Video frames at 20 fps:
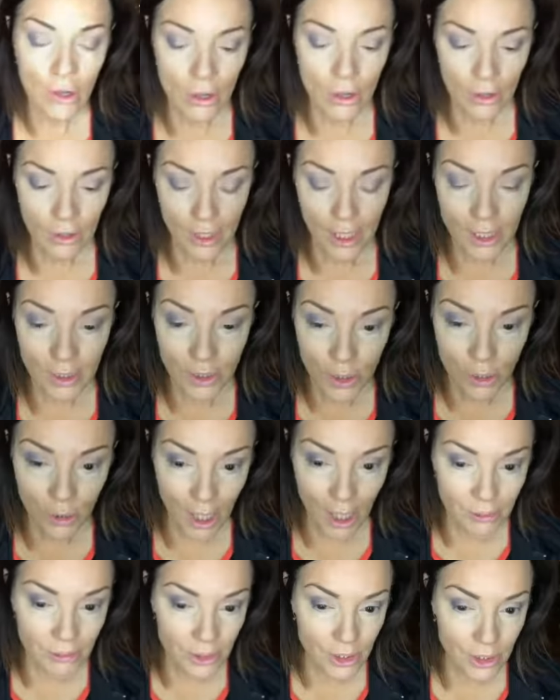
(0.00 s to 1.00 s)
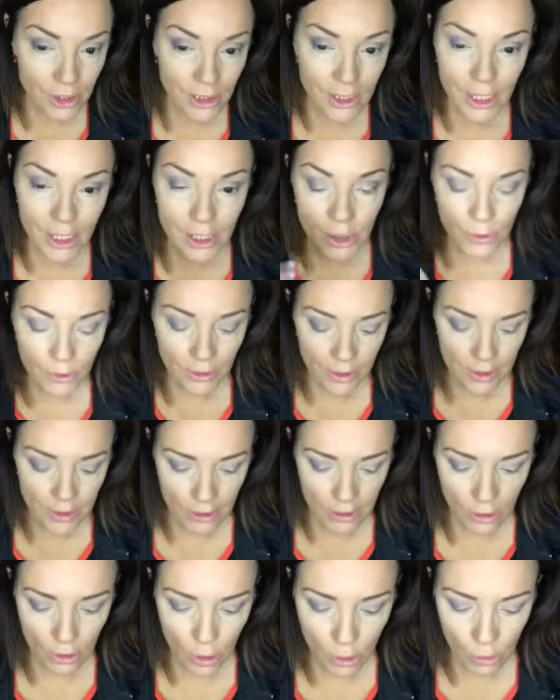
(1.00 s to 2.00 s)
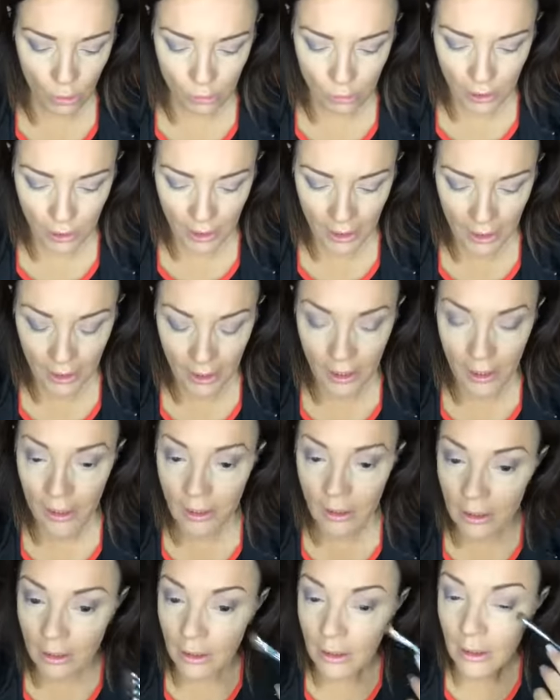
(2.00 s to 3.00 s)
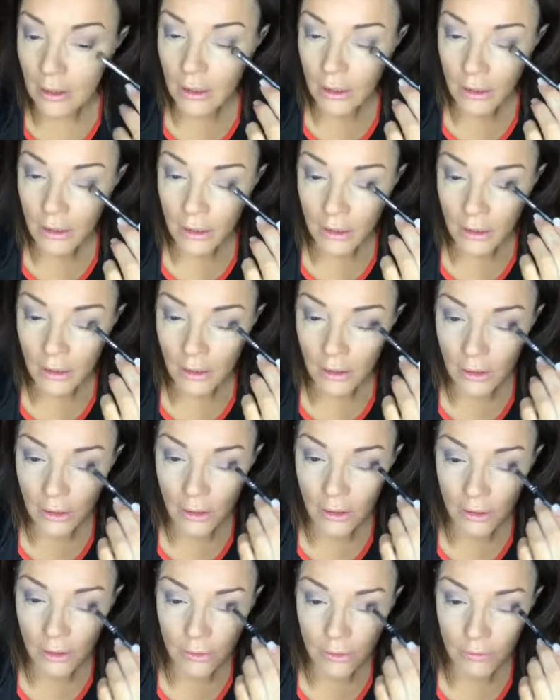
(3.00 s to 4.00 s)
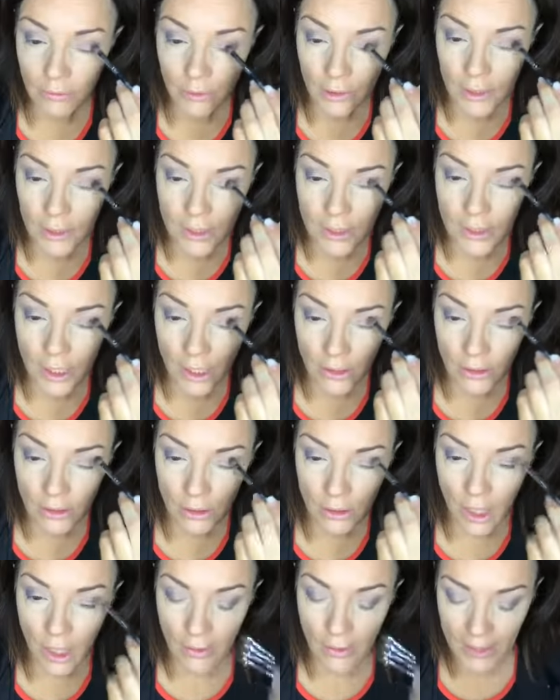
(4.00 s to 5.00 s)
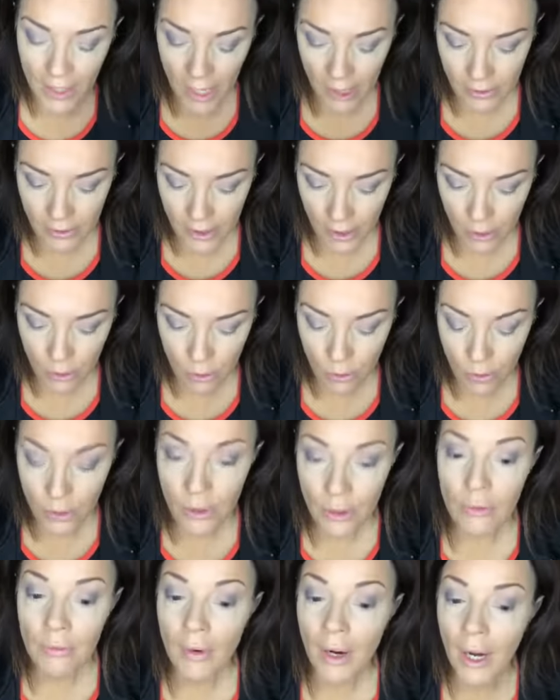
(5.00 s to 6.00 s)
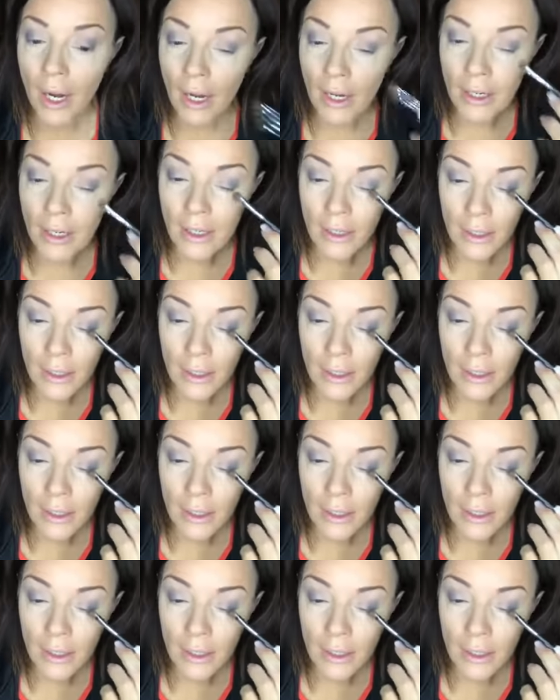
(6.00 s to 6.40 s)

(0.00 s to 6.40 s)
Okay, so I'm just kind of doing this little ombre look really subtle on the outside corner of my eye.